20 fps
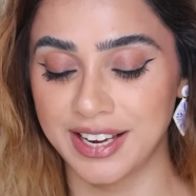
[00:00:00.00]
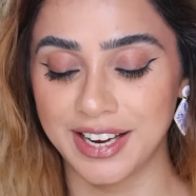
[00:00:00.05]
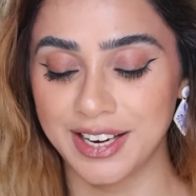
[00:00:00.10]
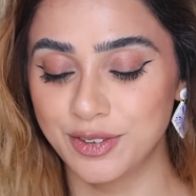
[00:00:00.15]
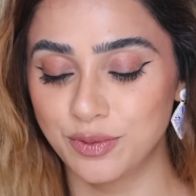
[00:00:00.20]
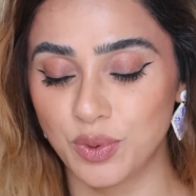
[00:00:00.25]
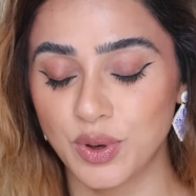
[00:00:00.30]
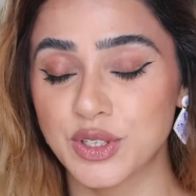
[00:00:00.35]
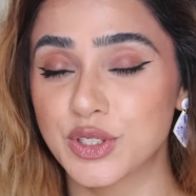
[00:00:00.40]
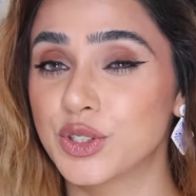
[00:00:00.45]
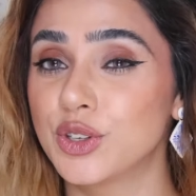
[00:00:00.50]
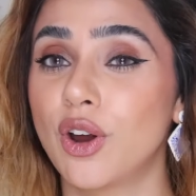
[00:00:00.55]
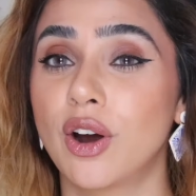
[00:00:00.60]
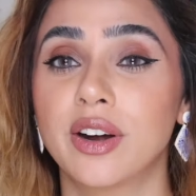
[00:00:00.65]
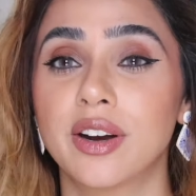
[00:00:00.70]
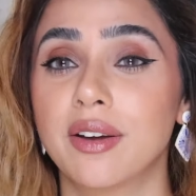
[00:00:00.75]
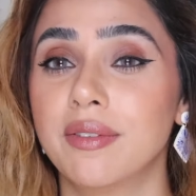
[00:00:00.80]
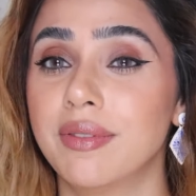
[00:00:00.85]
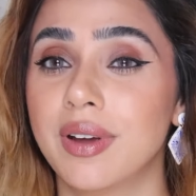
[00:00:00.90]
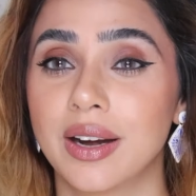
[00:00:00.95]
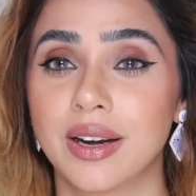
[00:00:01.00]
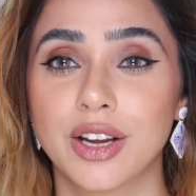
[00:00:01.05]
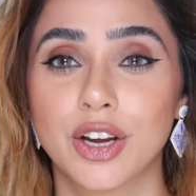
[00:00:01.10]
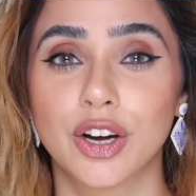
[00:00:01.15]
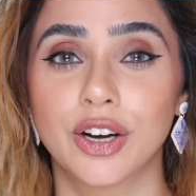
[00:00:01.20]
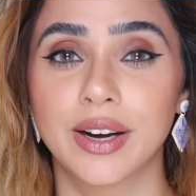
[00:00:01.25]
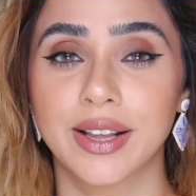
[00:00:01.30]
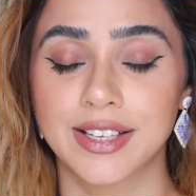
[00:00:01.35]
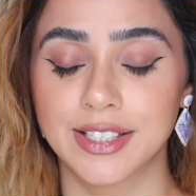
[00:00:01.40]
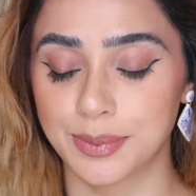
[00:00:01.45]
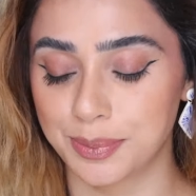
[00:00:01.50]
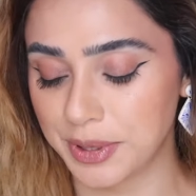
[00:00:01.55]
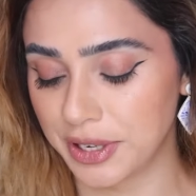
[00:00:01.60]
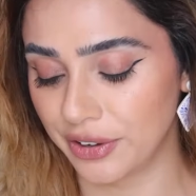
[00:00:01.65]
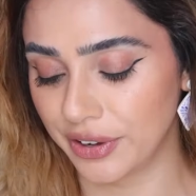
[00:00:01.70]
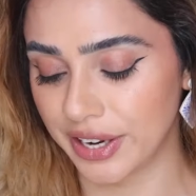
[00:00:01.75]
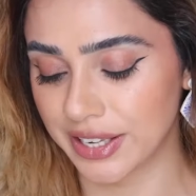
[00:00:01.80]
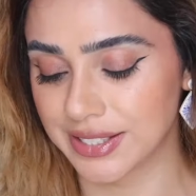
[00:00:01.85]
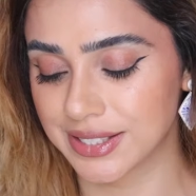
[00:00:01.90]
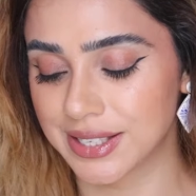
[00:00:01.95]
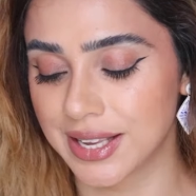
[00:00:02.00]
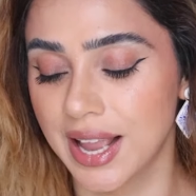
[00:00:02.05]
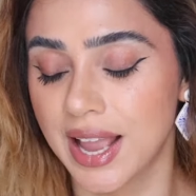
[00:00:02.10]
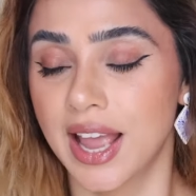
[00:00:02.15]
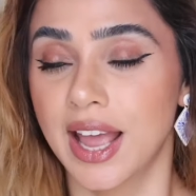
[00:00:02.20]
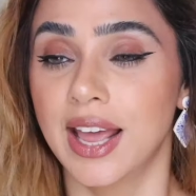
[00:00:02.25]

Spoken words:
It was not a very good experience.